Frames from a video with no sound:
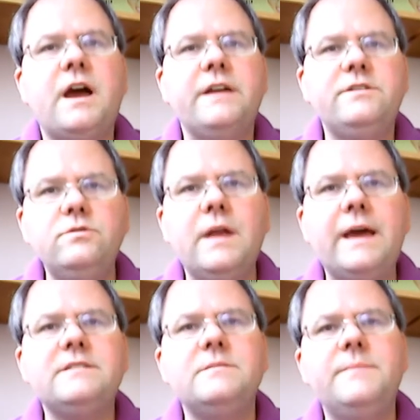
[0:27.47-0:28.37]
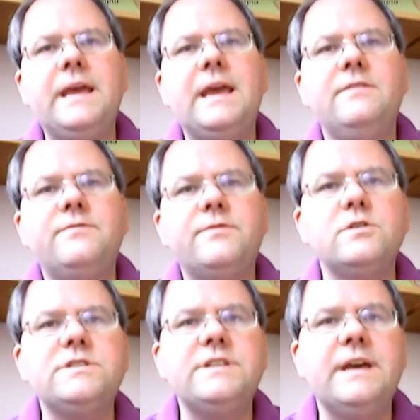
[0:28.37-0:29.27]
I do like to make a
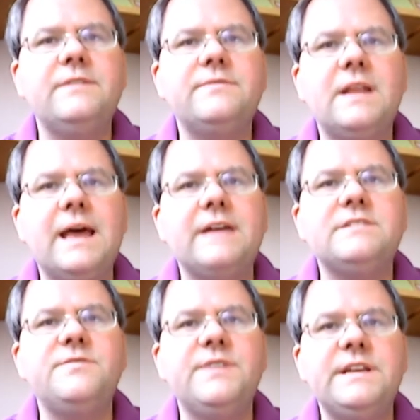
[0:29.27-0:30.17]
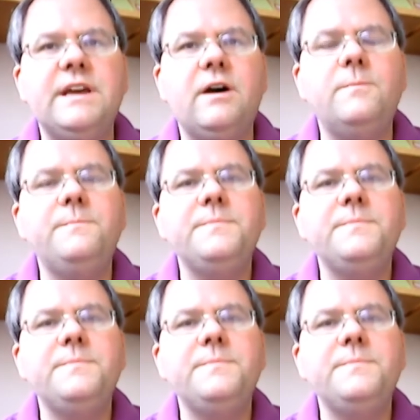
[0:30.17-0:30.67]
first day of class video.